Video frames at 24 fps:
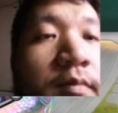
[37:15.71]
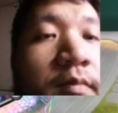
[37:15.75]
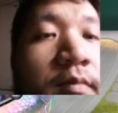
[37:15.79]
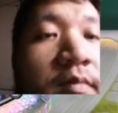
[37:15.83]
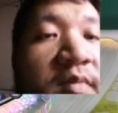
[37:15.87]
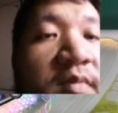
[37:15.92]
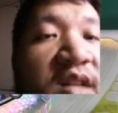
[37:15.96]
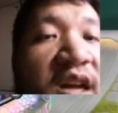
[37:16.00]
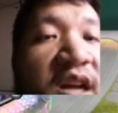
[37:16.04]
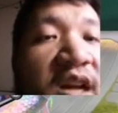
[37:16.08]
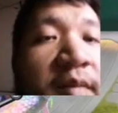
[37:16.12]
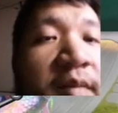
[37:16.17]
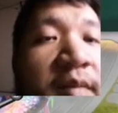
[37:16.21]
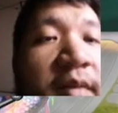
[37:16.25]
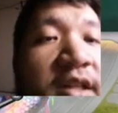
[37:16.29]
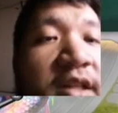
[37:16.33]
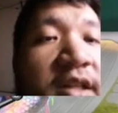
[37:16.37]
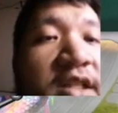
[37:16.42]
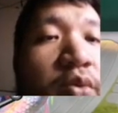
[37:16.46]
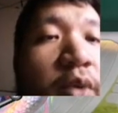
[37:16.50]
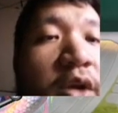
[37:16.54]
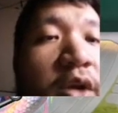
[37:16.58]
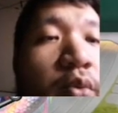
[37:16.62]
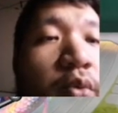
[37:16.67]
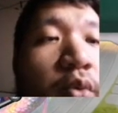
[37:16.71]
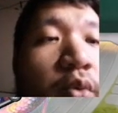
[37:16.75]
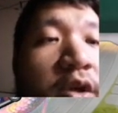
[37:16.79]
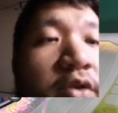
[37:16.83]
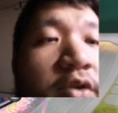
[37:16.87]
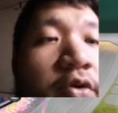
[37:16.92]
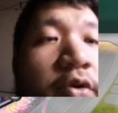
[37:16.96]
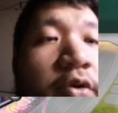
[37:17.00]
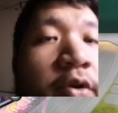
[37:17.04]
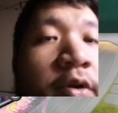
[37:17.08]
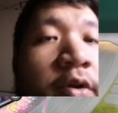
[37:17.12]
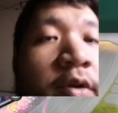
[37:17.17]
I might just wait one
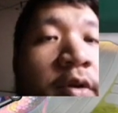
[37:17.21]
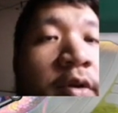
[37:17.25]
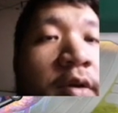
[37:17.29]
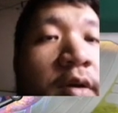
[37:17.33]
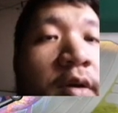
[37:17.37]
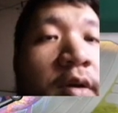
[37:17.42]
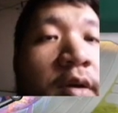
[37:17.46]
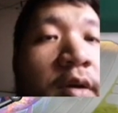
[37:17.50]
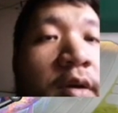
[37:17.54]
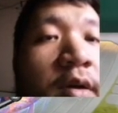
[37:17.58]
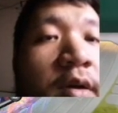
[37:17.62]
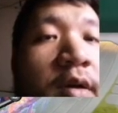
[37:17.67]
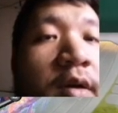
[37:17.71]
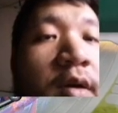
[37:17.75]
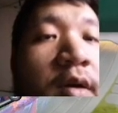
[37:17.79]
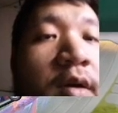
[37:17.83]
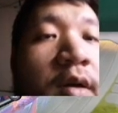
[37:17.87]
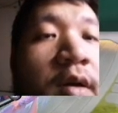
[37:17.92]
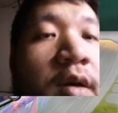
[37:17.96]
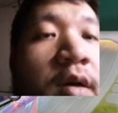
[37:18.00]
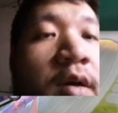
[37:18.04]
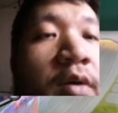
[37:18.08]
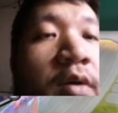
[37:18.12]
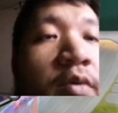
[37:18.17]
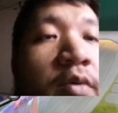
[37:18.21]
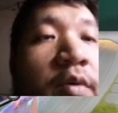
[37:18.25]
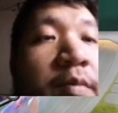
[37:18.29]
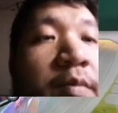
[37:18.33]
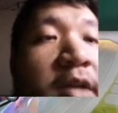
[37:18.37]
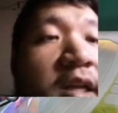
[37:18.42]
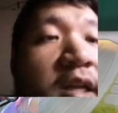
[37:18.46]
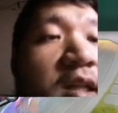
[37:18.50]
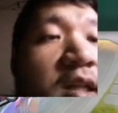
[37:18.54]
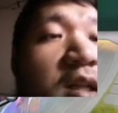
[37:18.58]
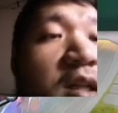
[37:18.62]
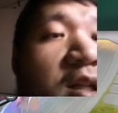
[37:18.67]
turn. We
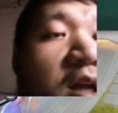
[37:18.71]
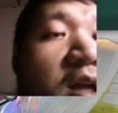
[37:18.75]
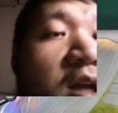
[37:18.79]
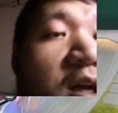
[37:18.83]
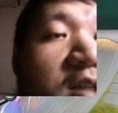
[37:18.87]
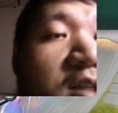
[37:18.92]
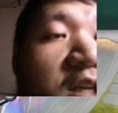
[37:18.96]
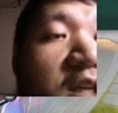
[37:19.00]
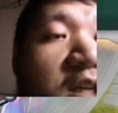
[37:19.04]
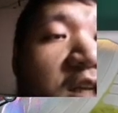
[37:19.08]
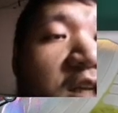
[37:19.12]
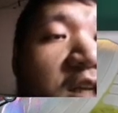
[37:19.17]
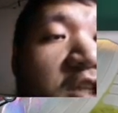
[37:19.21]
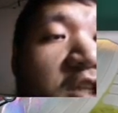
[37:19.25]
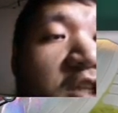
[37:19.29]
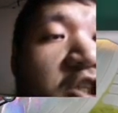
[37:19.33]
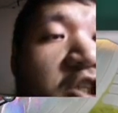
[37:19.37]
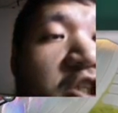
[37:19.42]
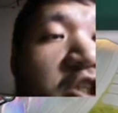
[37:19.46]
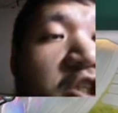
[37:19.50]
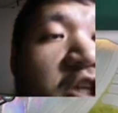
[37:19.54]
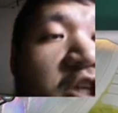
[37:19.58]
played the Dockside Chef,